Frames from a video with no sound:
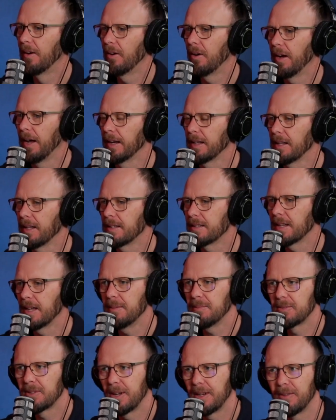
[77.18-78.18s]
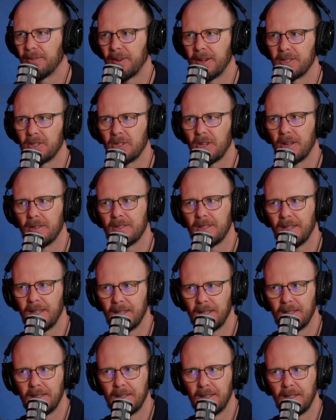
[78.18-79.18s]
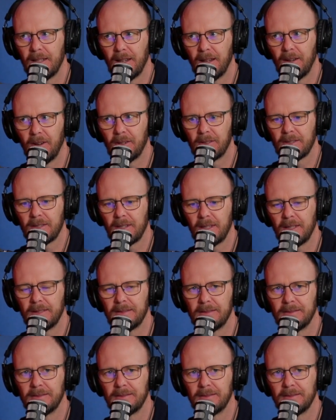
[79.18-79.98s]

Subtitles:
Well, howdy there, team. Tony Fraser-Jones here in the hot seat,